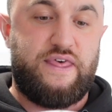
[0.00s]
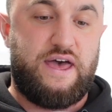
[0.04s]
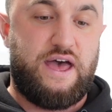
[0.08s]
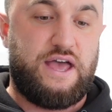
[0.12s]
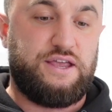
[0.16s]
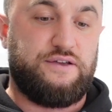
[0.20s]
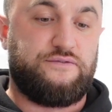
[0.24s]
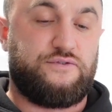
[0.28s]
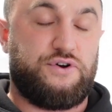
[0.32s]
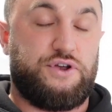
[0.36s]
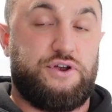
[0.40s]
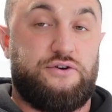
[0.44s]
there.
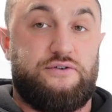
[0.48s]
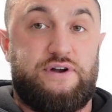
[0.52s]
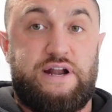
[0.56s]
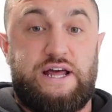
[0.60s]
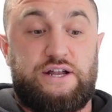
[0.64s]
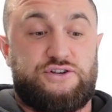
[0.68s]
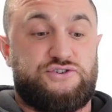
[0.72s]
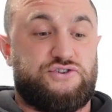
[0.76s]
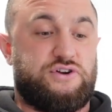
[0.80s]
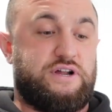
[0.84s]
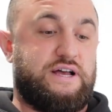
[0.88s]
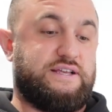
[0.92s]
You've got your
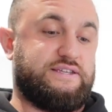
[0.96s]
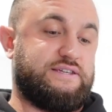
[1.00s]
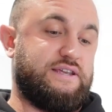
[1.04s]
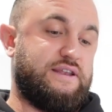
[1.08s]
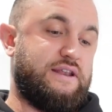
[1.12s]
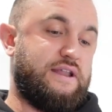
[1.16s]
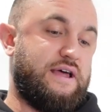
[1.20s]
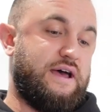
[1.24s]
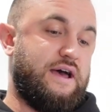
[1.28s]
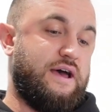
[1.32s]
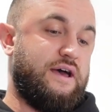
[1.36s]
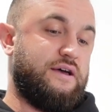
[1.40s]
electrolytes in
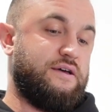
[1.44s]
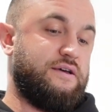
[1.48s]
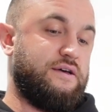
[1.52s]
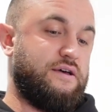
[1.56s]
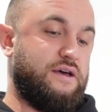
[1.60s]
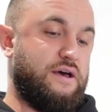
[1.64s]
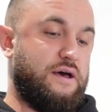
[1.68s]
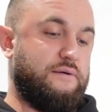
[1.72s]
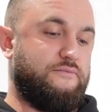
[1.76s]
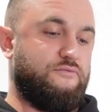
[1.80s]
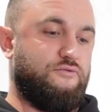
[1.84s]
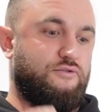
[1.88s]

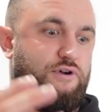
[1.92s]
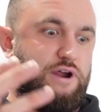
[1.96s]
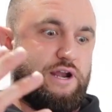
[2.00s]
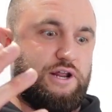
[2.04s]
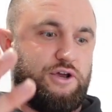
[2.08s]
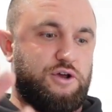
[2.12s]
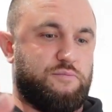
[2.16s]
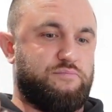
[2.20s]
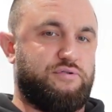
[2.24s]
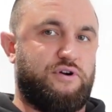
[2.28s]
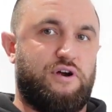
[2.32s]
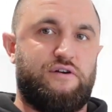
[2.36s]
there, a really
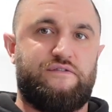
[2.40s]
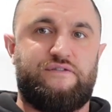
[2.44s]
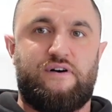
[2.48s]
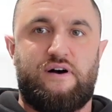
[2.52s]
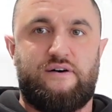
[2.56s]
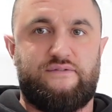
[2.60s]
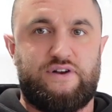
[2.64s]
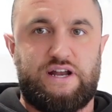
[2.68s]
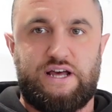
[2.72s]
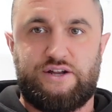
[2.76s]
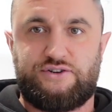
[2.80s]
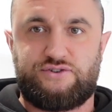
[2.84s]
good profile
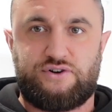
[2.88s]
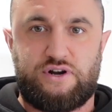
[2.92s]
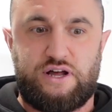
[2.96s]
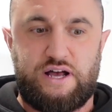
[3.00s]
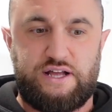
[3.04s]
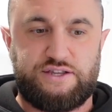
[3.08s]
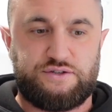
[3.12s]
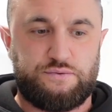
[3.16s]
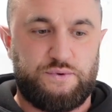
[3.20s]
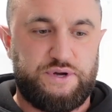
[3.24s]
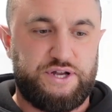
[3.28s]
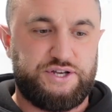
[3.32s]
of
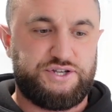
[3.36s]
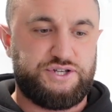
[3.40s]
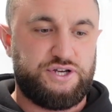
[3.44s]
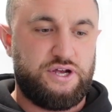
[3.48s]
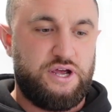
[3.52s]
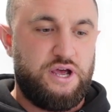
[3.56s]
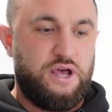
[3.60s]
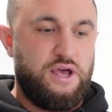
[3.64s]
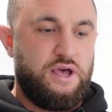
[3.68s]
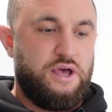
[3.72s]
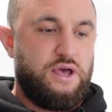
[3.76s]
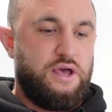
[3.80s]
electrolytes, which,
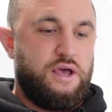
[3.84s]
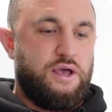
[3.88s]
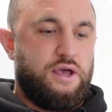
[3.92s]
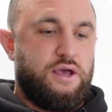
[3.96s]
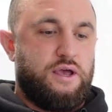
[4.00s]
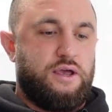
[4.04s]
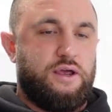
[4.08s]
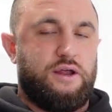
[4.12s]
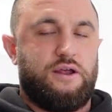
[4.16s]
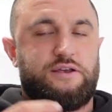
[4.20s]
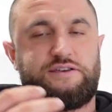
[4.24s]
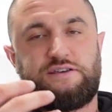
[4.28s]

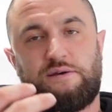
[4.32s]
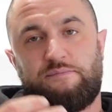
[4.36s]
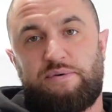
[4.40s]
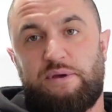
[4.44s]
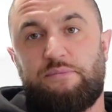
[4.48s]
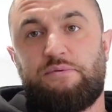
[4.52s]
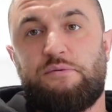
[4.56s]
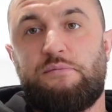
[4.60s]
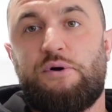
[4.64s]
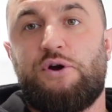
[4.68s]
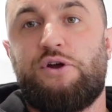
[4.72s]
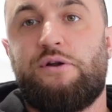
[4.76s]
you know, some
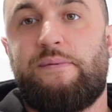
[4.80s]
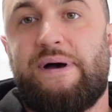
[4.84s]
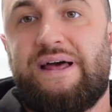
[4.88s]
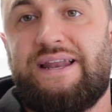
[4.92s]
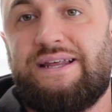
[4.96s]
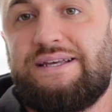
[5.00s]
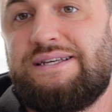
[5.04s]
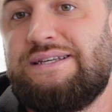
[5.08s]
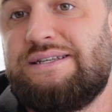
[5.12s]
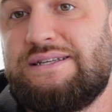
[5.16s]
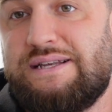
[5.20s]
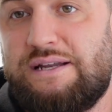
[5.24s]
people moan about
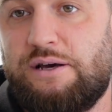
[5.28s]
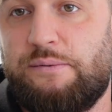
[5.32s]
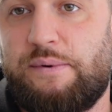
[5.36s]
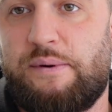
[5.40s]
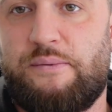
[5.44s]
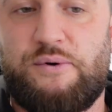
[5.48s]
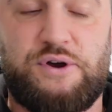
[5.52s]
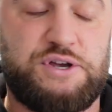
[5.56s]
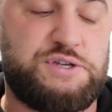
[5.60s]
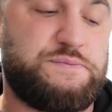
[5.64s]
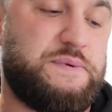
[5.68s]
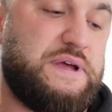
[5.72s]
this is a little bit
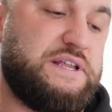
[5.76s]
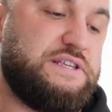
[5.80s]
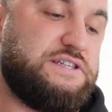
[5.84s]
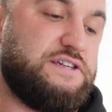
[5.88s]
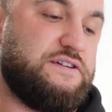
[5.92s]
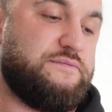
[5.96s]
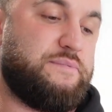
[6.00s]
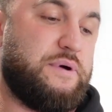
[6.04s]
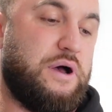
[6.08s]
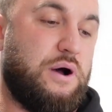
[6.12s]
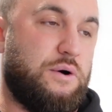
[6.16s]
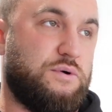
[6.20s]
more
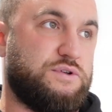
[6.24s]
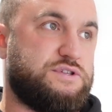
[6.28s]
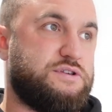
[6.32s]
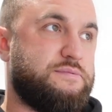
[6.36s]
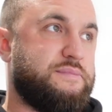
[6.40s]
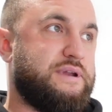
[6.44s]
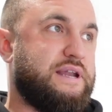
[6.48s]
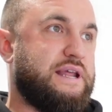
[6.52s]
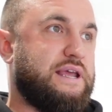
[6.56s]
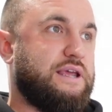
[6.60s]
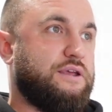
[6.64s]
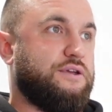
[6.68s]
expensive, but
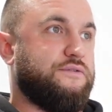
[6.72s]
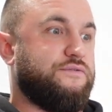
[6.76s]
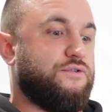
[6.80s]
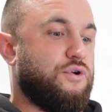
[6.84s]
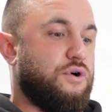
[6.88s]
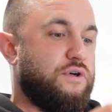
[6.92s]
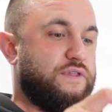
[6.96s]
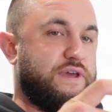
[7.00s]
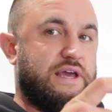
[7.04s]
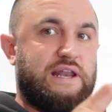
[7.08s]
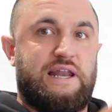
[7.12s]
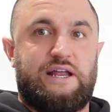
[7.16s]
ultimately you've
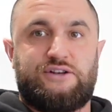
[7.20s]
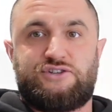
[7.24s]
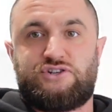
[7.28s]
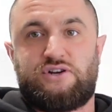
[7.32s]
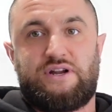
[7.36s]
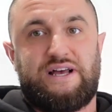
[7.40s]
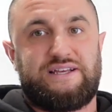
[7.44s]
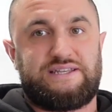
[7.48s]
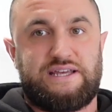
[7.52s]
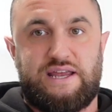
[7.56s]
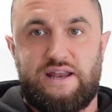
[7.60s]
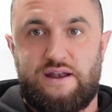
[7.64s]
got the
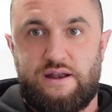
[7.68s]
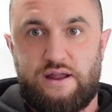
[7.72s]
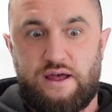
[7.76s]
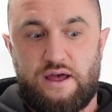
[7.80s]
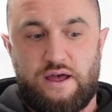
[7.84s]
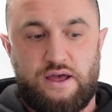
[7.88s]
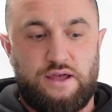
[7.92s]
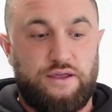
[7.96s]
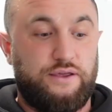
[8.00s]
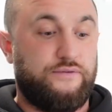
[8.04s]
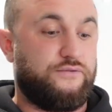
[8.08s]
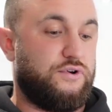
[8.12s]
electrolytes in
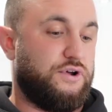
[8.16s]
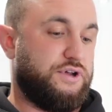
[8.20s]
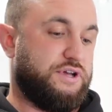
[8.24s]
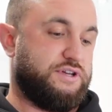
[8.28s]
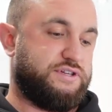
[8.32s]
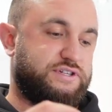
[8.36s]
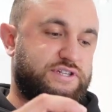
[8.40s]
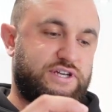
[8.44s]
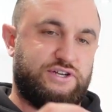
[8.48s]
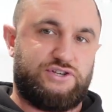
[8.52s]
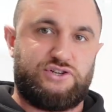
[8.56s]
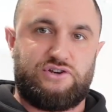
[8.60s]
there, you've got your
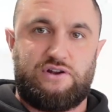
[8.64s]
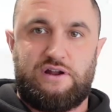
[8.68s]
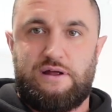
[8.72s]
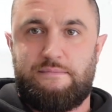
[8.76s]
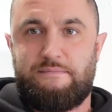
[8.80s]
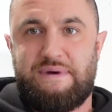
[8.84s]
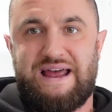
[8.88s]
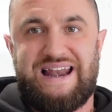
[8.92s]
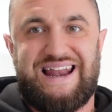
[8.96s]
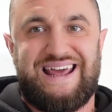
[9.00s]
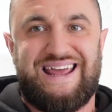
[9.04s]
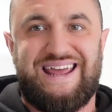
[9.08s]
citrulline
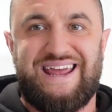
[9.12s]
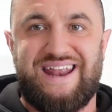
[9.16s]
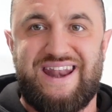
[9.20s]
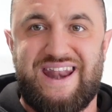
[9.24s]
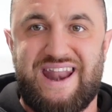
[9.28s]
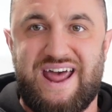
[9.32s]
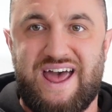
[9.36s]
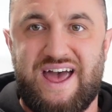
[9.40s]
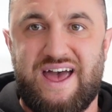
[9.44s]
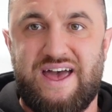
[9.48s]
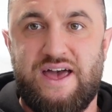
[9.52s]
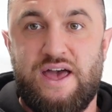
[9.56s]
malate in
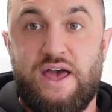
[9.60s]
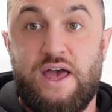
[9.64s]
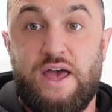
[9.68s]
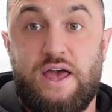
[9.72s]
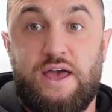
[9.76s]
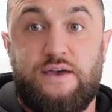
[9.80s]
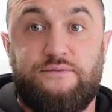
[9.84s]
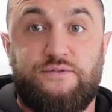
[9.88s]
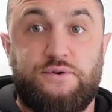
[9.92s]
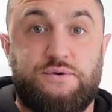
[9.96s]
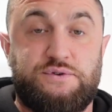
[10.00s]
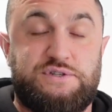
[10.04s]
there.
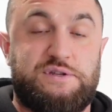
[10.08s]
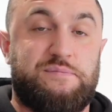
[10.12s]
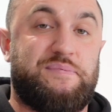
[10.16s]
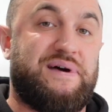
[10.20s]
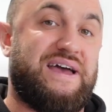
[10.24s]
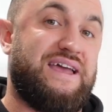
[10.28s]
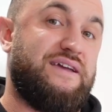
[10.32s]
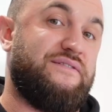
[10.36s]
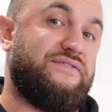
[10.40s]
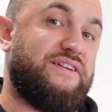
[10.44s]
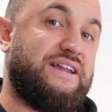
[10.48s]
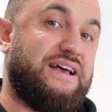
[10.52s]
If you was to
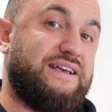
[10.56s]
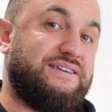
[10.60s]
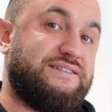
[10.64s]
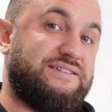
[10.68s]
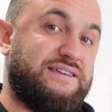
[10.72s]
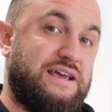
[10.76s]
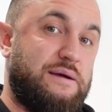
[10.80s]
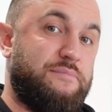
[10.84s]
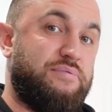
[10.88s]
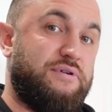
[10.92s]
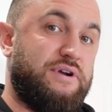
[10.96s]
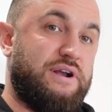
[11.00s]
pay for that
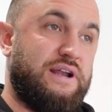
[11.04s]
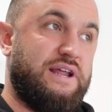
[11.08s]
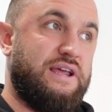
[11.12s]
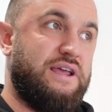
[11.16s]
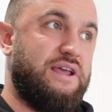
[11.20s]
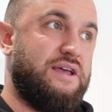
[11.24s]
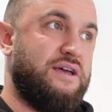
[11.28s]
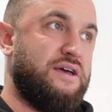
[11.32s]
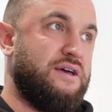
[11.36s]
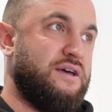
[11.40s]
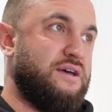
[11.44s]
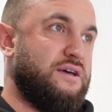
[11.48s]

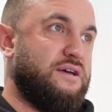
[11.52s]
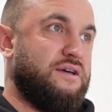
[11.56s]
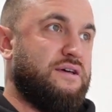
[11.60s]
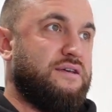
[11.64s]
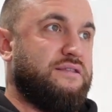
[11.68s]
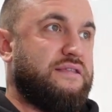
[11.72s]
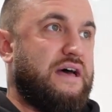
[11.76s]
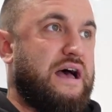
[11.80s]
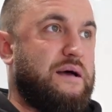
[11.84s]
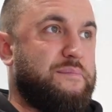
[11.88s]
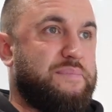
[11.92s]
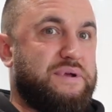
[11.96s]
separately,
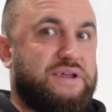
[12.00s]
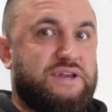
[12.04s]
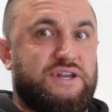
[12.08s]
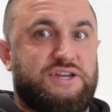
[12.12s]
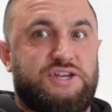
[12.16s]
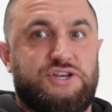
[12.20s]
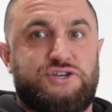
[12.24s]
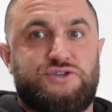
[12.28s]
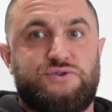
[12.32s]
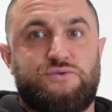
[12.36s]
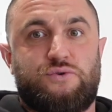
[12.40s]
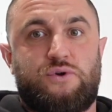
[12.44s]
that would be an
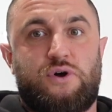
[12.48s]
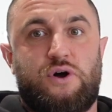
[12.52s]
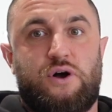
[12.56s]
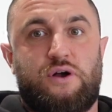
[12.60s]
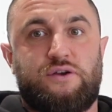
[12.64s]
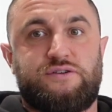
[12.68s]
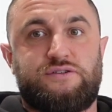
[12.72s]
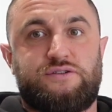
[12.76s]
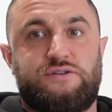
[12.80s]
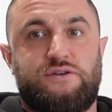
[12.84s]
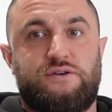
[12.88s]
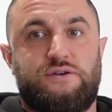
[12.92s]
additional
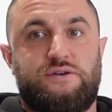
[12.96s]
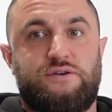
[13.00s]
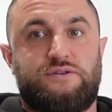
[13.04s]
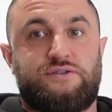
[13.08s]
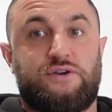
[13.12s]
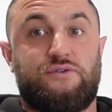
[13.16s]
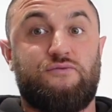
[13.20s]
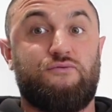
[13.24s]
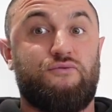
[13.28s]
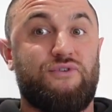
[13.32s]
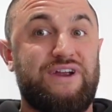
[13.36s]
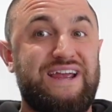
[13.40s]
cost.
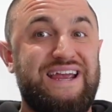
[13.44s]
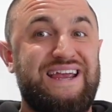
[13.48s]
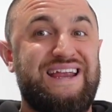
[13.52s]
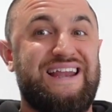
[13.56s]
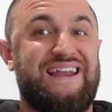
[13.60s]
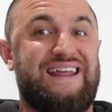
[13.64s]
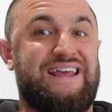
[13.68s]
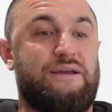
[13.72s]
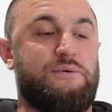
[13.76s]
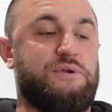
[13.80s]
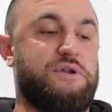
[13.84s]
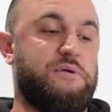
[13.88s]
So
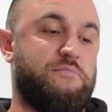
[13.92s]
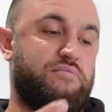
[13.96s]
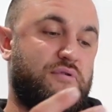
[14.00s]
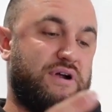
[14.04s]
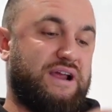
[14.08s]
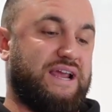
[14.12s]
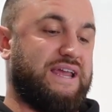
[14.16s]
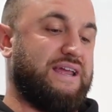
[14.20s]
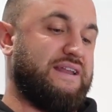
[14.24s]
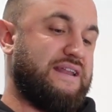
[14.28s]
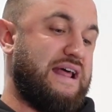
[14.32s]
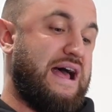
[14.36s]
really, when you
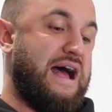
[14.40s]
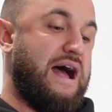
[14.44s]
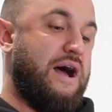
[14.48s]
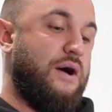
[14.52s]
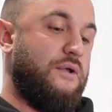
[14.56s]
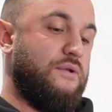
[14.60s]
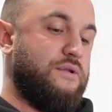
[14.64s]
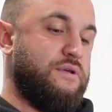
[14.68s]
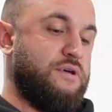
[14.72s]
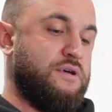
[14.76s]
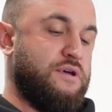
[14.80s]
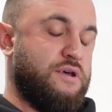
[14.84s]
break it
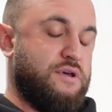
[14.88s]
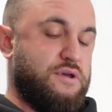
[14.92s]
down